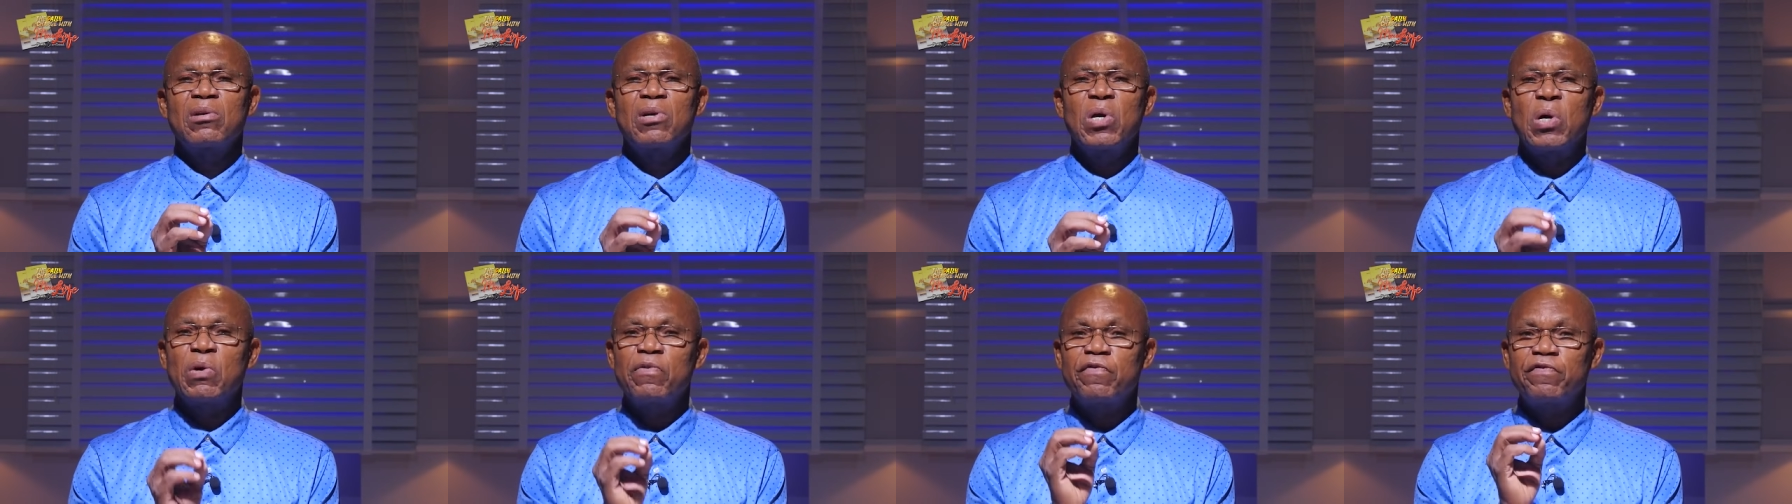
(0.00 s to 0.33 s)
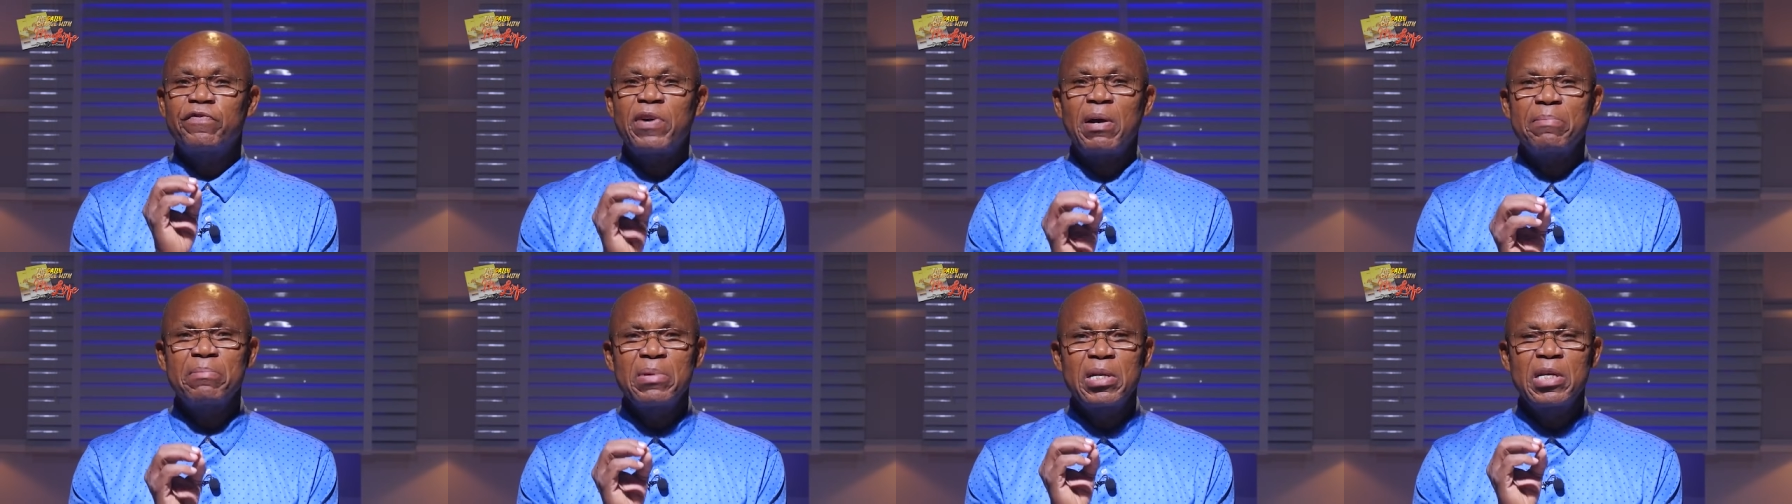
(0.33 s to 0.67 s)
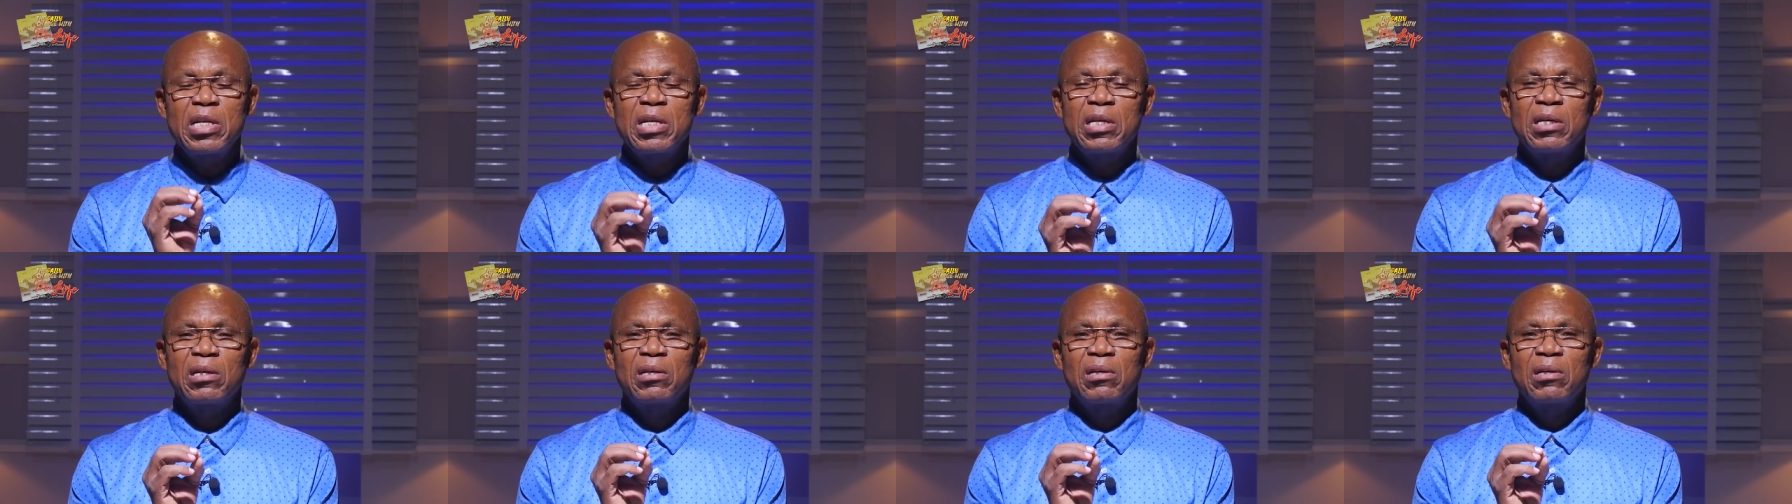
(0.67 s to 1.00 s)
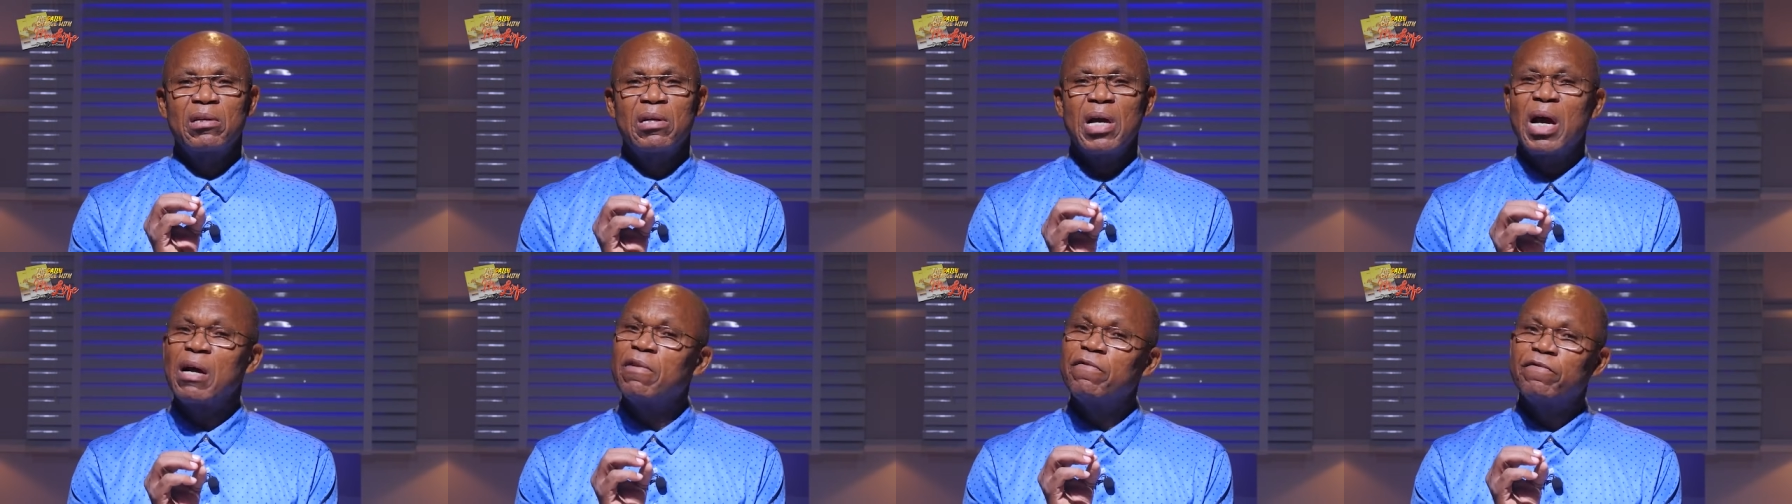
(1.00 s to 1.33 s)
of family
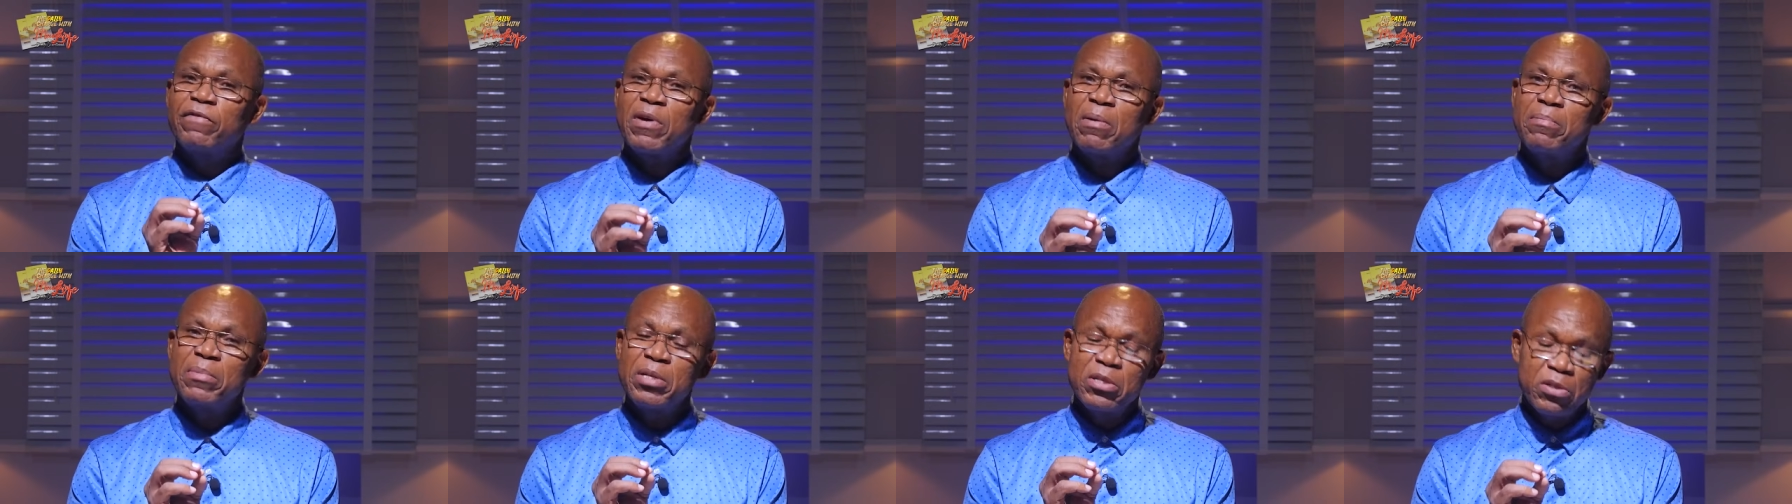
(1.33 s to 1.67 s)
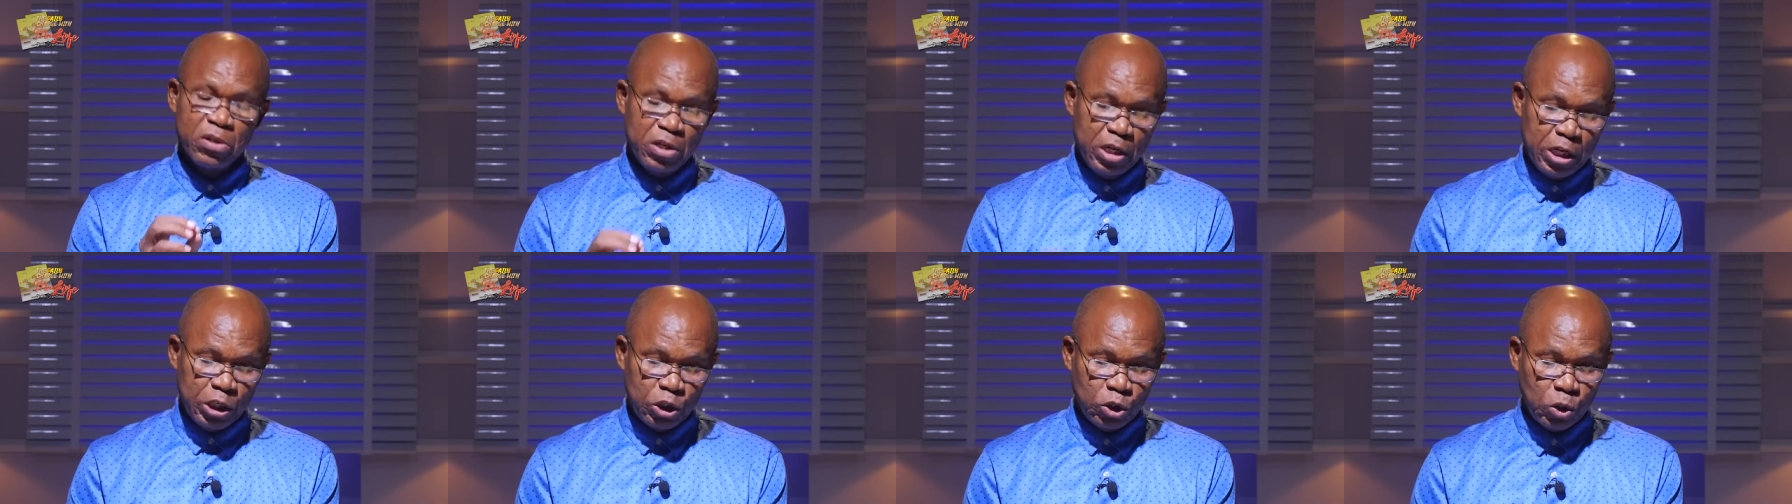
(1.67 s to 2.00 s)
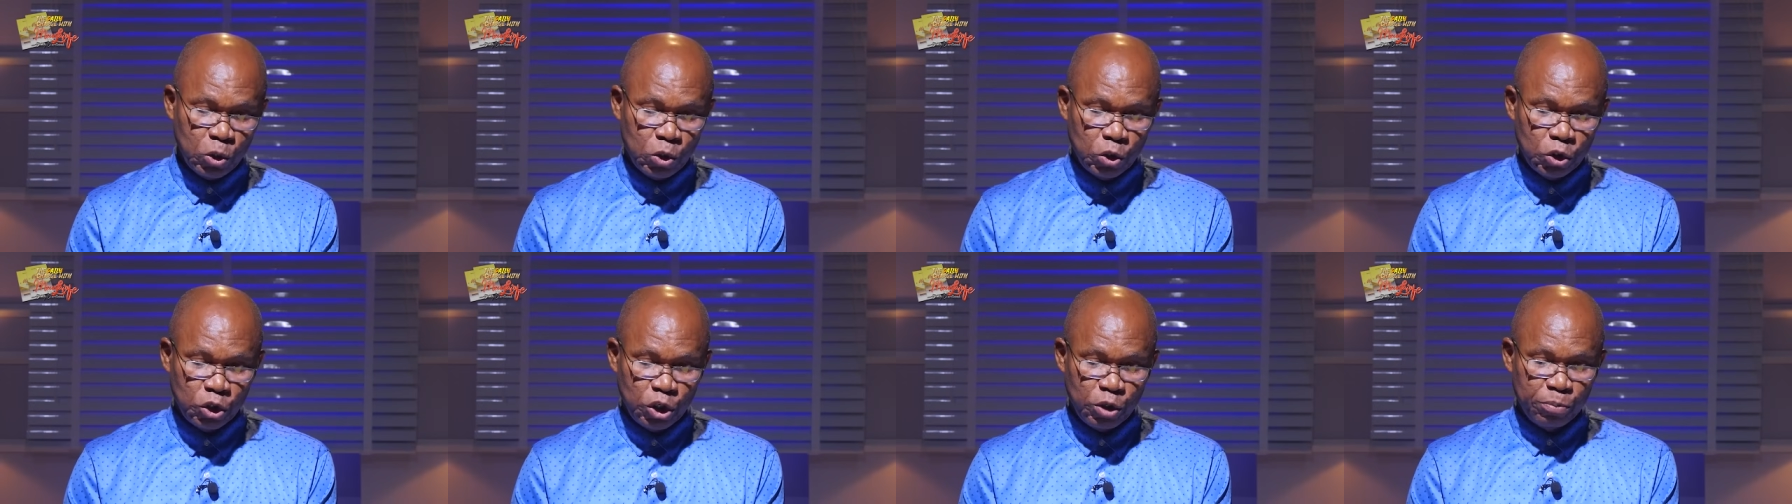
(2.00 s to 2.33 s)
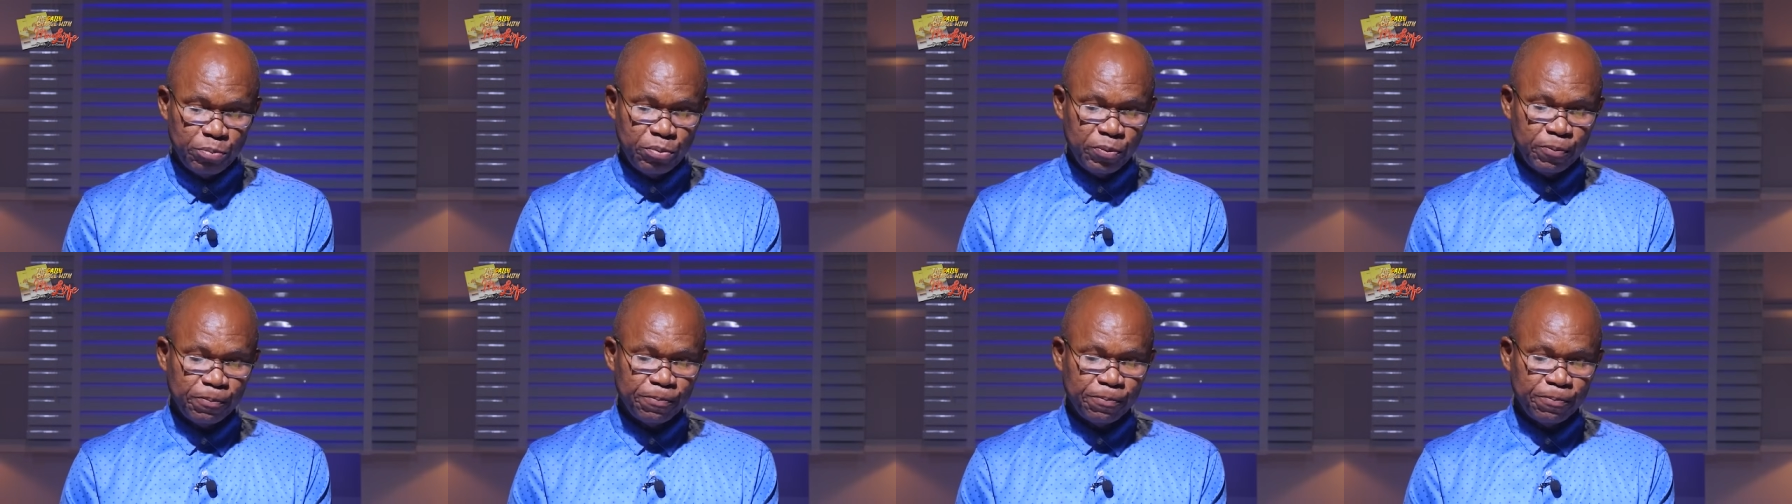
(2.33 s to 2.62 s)
and family relationship.